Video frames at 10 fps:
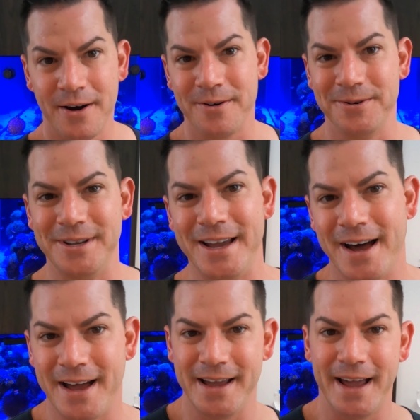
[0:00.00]

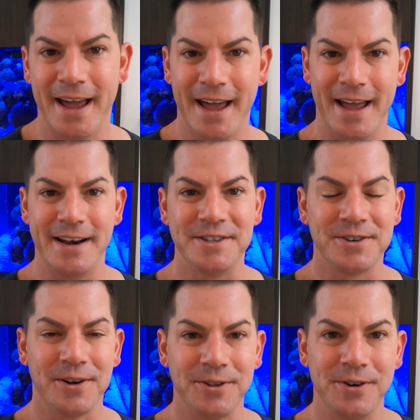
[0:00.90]
RODI and
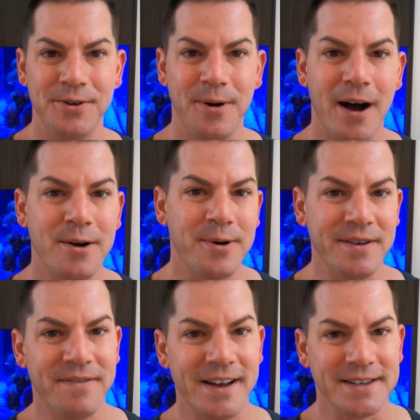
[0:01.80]
installed the new
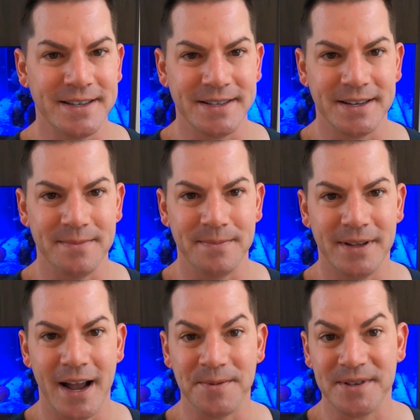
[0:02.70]
AquaFX system
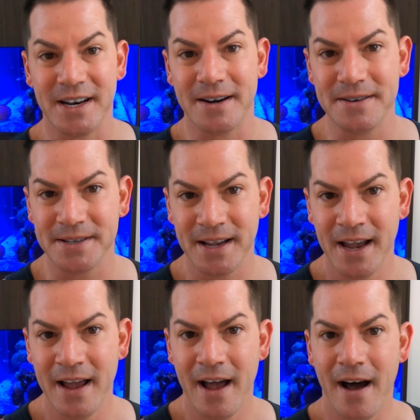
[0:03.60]
downstairs.
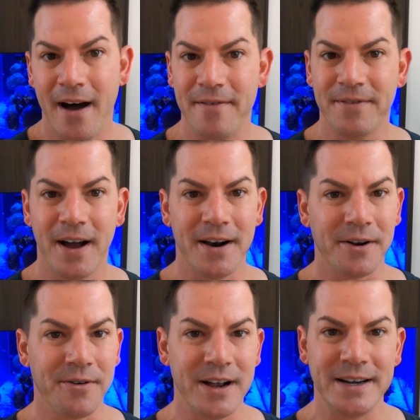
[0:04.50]
I've got
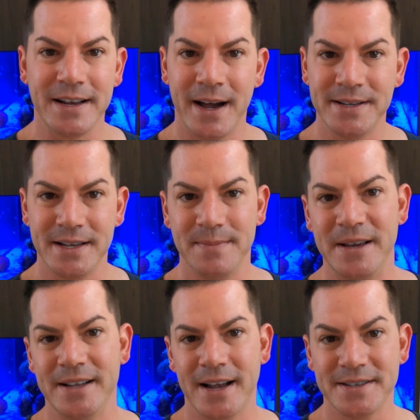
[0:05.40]
a great
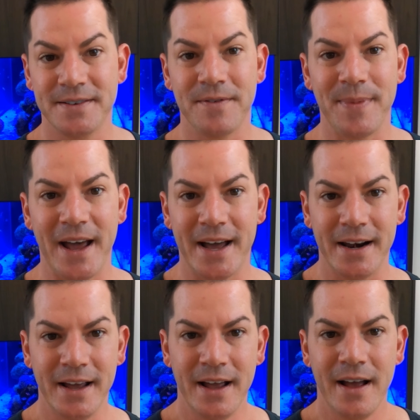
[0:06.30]
ICP test from
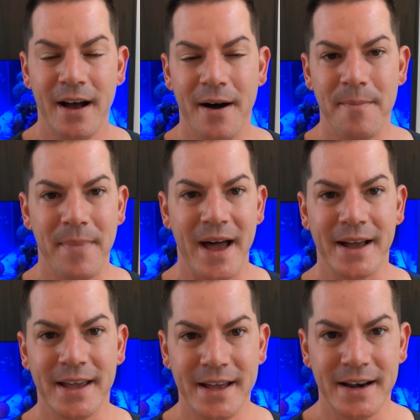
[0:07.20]
that
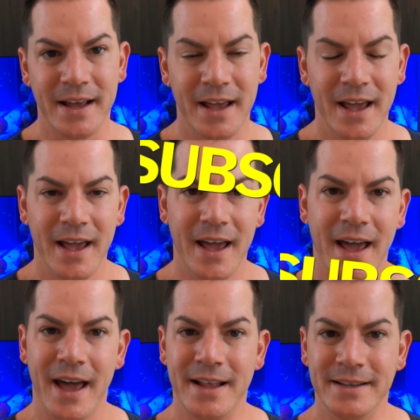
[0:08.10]
back in,
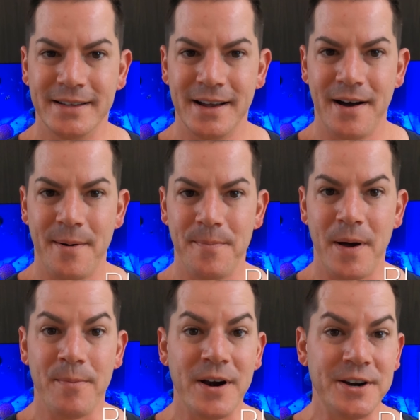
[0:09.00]
and
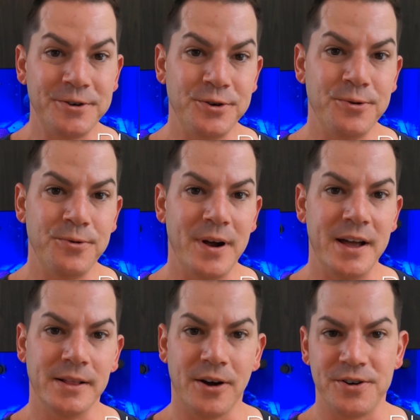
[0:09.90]
I'm ready to do
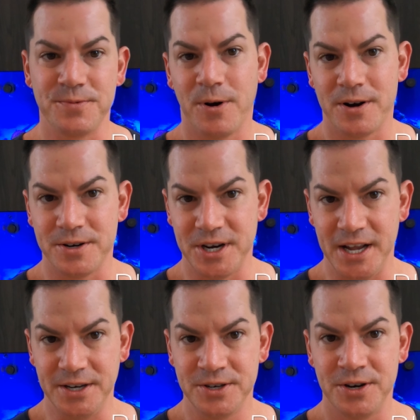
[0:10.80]
a large water
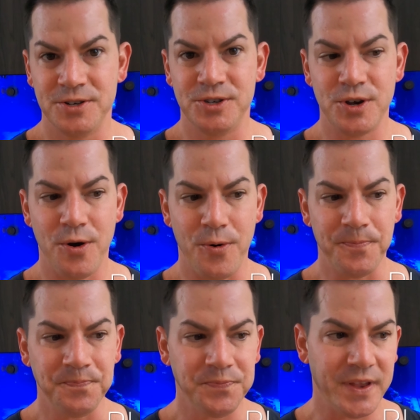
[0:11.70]
change.
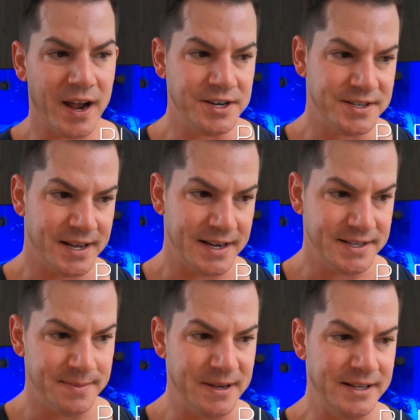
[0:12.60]
So I just
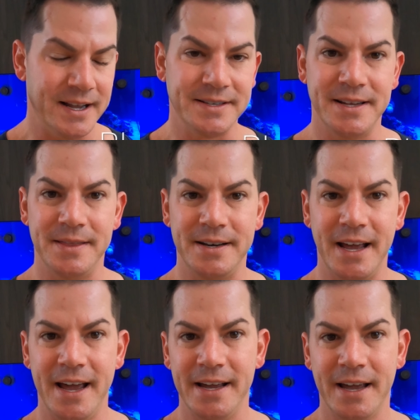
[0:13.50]
ICP tested the
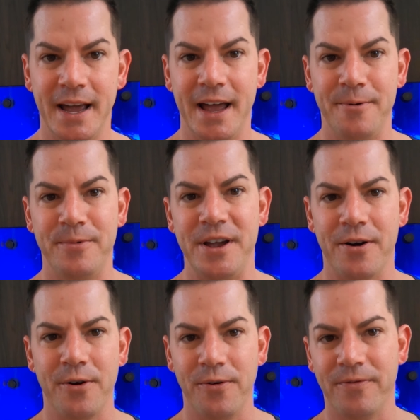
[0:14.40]
tank, and we
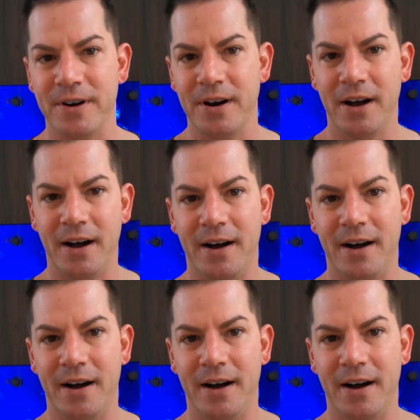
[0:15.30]
are over